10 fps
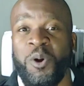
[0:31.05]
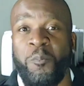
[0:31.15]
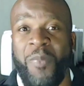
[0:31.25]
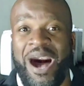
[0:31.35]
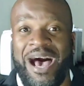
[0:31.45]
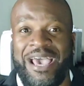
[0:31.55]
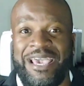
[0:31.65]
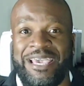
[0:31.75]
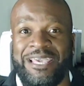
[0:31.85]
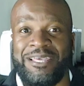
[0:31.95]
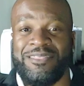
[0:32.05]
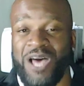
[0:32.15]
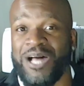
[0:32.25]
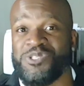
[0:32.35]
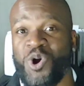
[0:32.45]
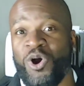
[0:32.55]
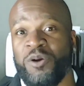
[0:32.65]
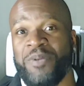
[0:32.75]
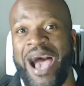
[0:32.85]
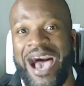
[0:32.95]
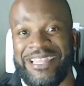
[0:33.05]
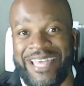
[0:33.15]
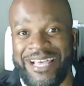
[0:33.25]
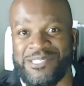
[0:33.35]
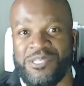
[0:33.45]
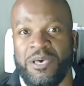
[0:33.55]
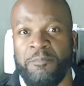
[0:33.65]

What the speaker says: my thoughts are behind that.